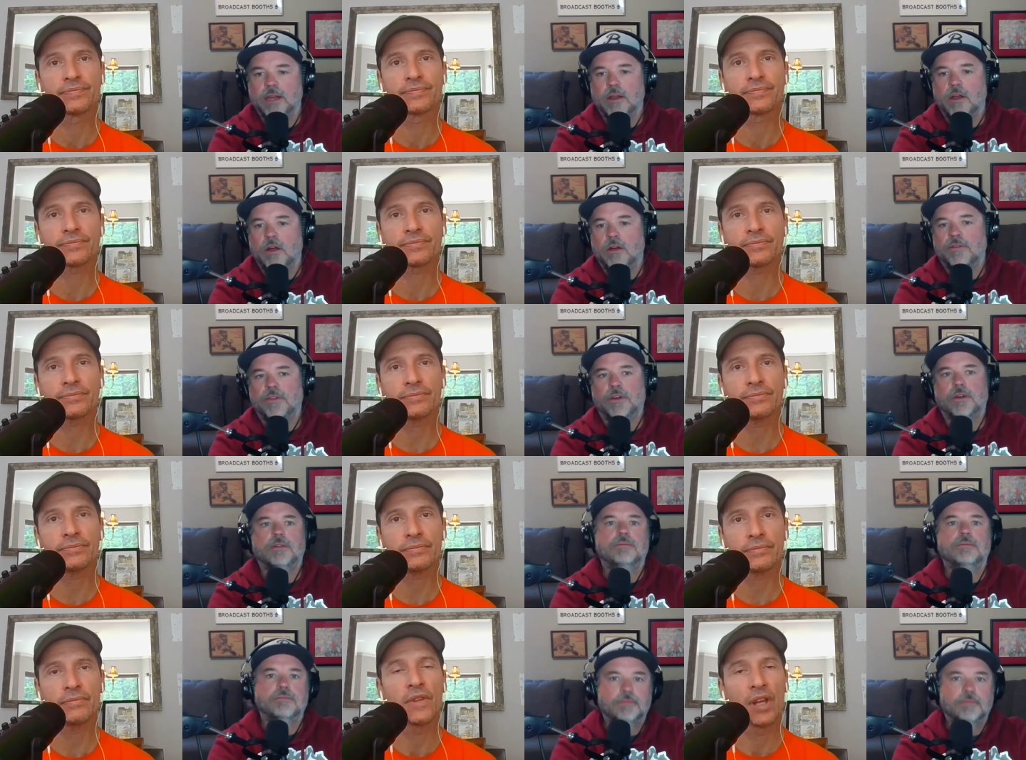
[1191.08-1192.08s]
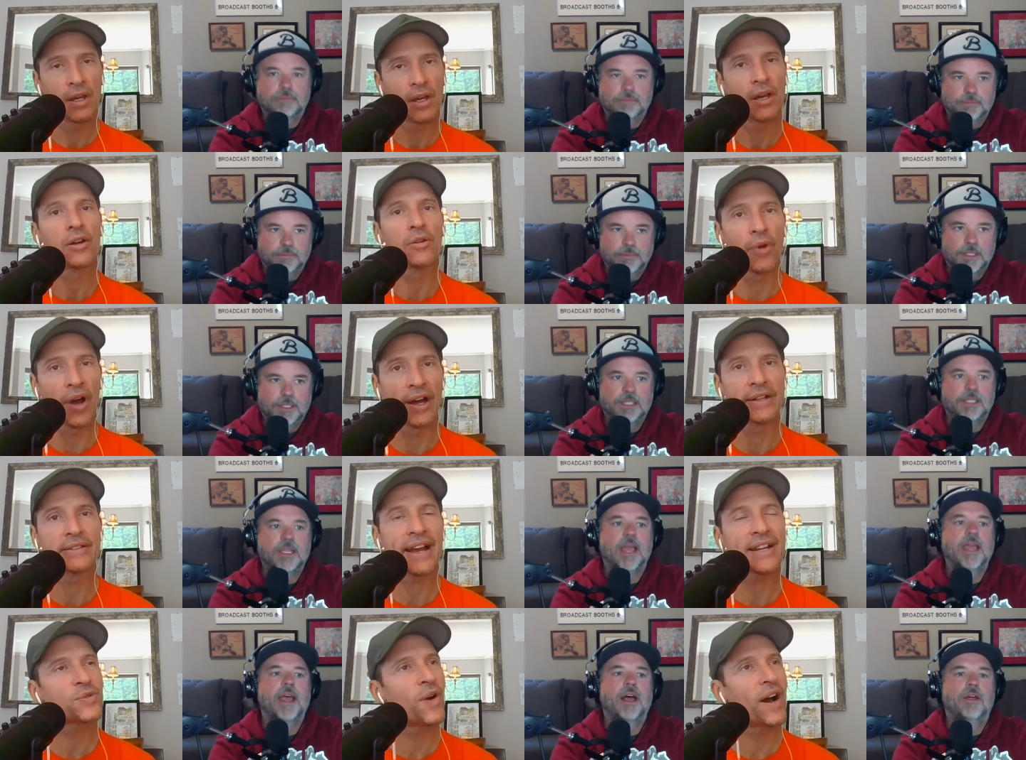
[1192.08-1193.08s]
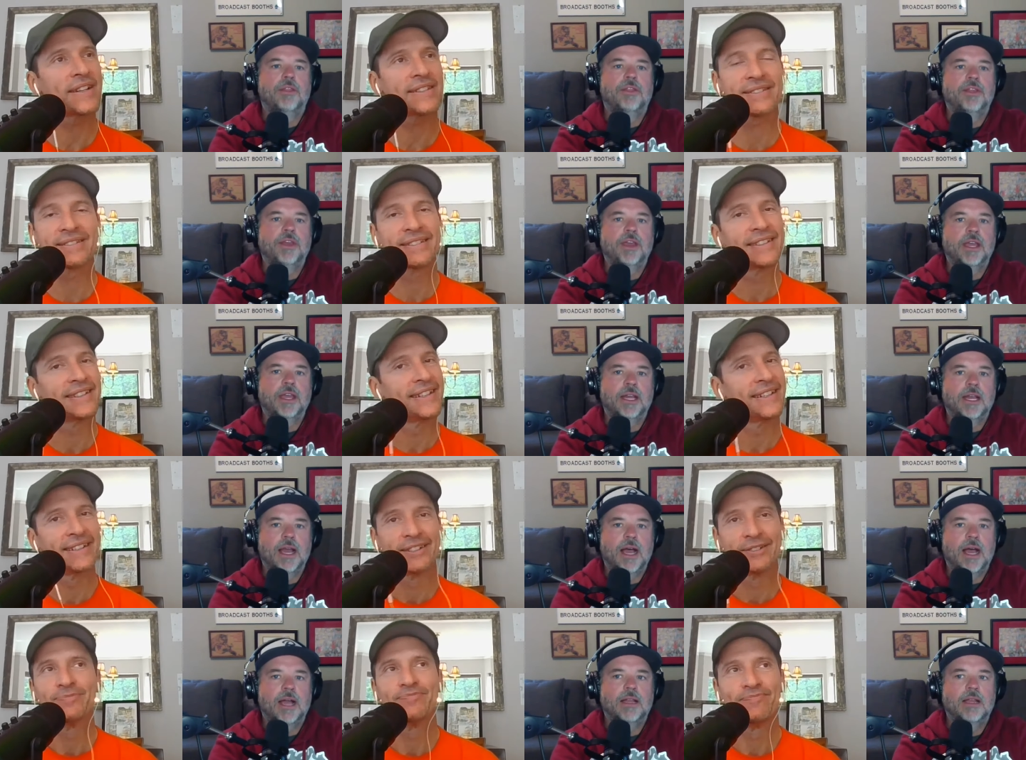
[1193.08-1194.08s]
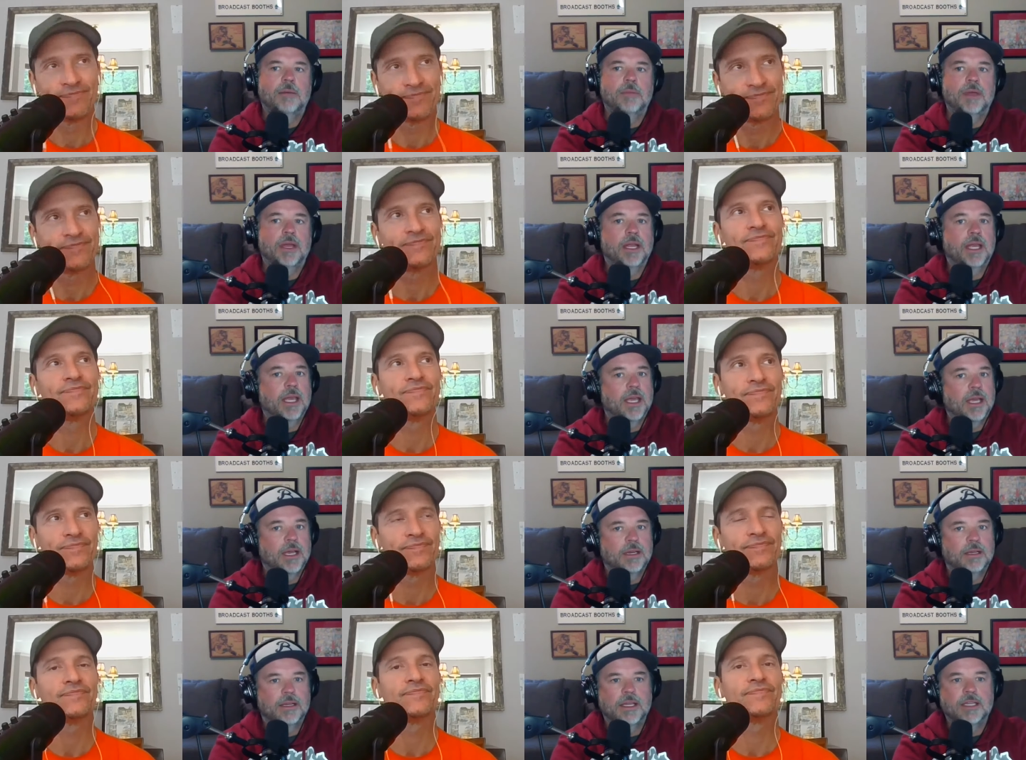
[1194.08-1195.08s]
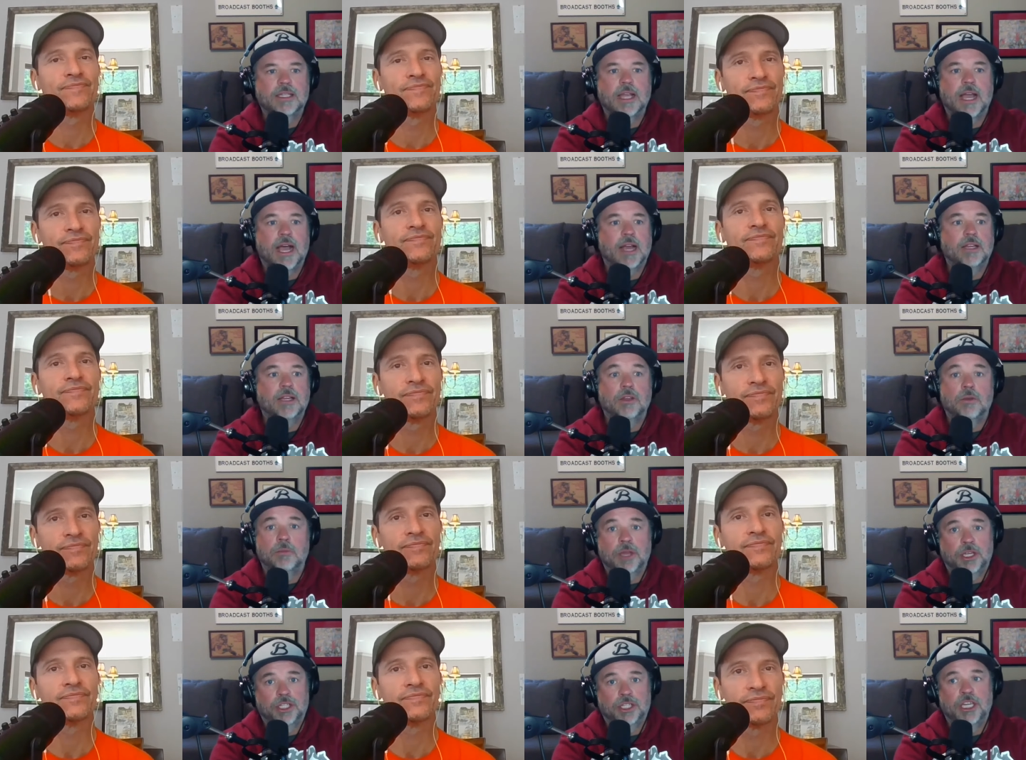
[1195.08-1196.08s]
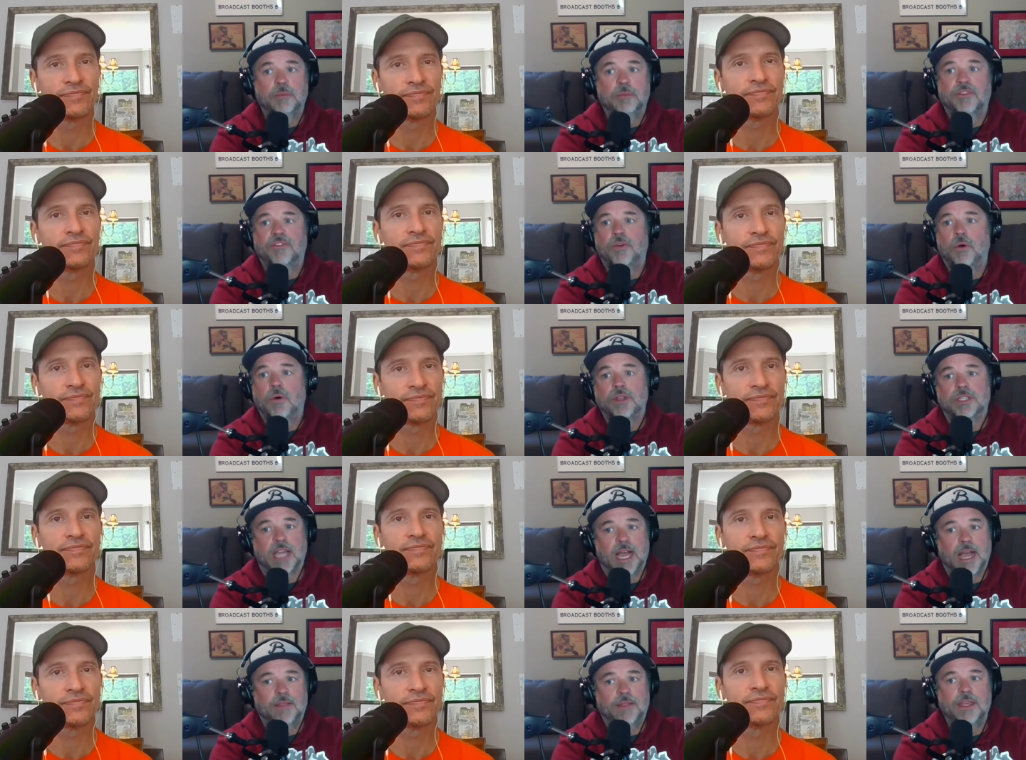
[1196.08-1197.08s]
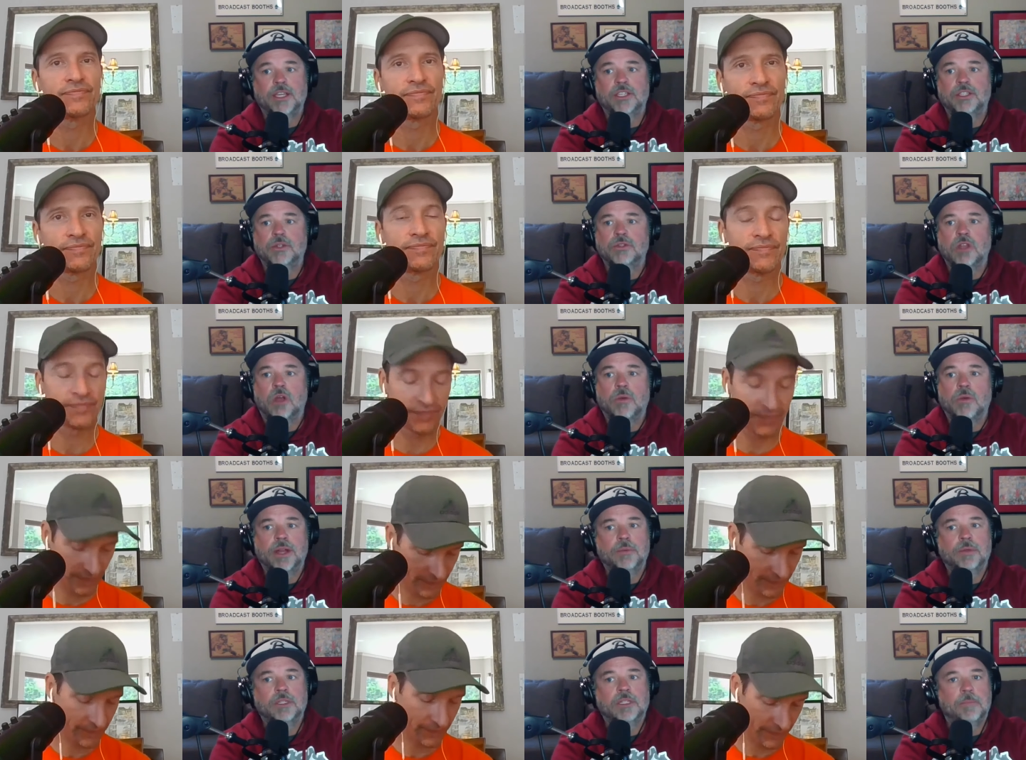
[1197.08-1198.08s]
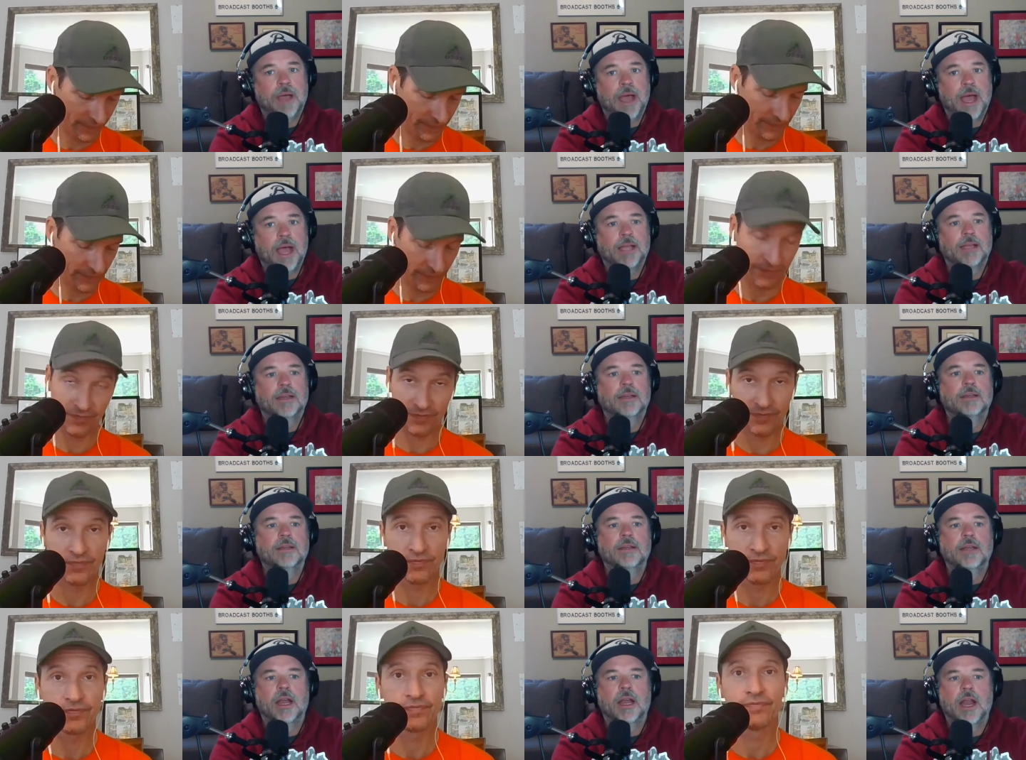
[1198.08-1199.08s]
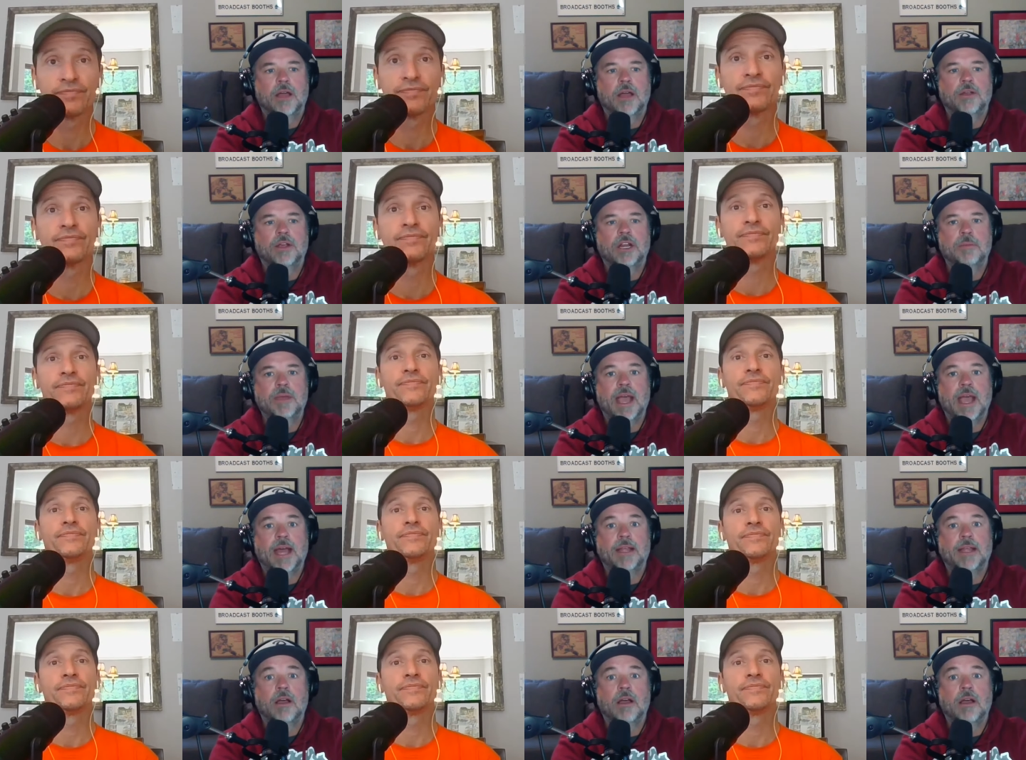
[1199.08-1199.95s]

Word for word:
Speaker 1: Garver stay right. healthy and not? I mean, again, he's had you mentioned it before. He's had the issues already mm-hmm. with the back, and now you're going to be adding